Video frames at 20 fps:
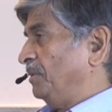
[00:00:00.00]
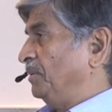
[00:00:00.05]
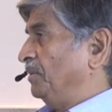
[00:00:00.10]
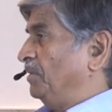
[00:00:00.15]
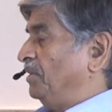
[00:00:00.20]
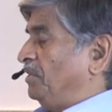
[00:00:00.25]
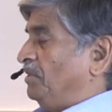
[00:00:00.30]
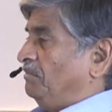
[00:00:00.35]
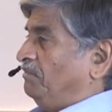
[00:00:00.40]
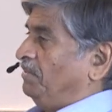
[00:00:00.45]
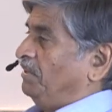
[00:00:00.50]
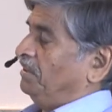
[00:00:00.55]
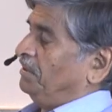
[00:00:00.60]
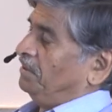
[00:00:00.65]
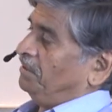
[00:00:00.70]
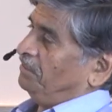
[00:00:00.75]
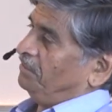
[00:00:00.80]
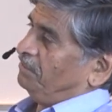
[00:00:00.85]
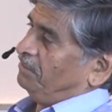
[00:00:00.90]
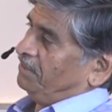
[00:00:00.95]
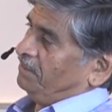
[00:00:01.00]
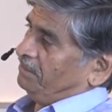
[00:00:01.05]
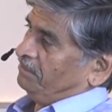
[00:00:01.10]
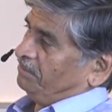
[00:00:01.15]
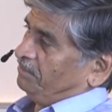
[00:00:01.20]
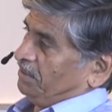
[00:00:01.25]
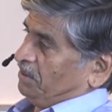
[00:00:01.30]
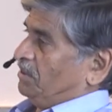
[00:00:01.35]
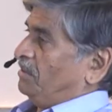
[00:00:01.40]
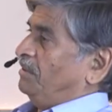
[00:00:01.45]
it can be even
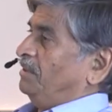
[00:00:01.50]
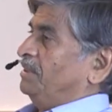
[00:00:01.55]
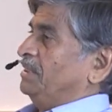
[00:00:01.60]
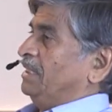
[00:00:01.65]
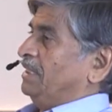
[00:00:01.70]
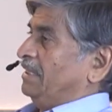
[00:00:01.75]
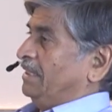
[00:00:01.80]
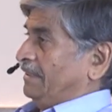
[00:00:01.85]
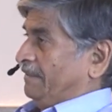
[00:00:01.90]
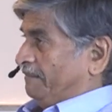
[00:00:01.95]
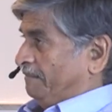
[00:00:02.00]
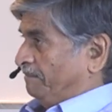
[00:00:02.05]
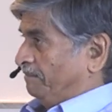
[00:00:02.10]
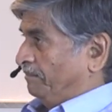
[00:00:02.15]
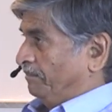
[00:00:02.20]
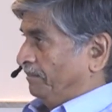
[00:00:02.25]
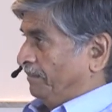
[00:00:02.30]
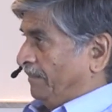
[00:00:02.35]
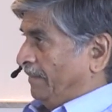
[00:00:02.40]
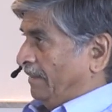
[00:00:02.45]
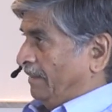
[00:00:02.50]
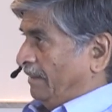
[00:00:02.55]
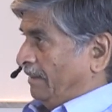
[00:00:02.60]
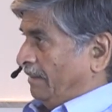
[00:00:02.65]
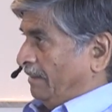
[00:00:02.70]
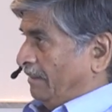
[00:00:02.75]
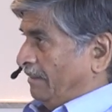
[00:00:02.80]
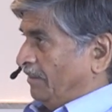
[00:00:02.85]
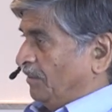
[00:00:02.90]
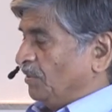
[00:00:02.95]
pathological.
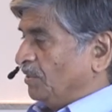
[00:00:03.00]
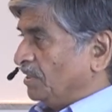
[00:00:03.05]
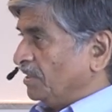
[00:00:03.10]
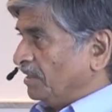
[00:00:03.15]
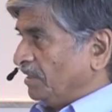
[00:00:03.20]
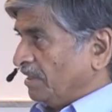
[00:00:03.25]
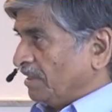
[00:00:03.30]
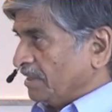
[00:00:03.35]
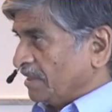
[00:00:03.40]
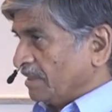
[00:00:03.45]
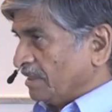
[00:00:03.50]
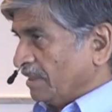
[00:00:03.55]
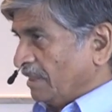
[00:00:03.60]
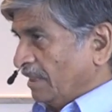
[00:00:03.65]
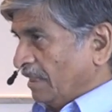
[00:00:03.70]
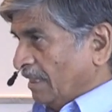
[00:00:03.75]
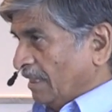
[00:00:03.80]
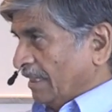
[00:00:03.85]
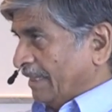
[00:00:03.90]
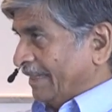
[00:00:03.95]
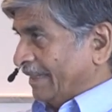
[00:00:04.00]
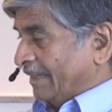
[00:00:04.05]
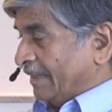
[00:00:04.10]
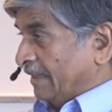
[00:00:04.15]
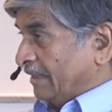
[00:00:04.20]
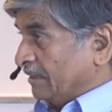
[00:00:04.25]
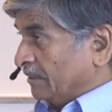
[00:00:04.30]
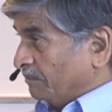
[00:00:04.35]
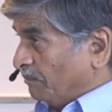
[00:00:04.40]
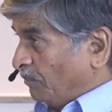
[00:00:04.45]
Itching is a
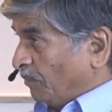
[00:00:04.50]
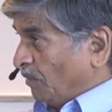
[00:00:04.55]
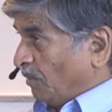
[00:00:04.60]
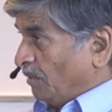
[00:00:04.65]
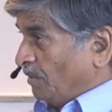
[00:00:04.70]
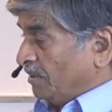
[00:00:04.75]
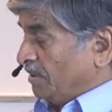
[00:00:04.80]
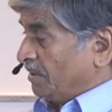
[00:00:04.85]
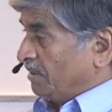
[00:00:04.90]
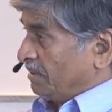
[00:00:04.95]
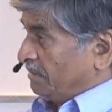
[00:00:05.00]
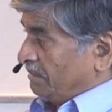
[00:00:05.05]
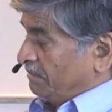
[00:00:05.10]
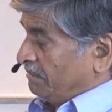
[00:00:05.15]
response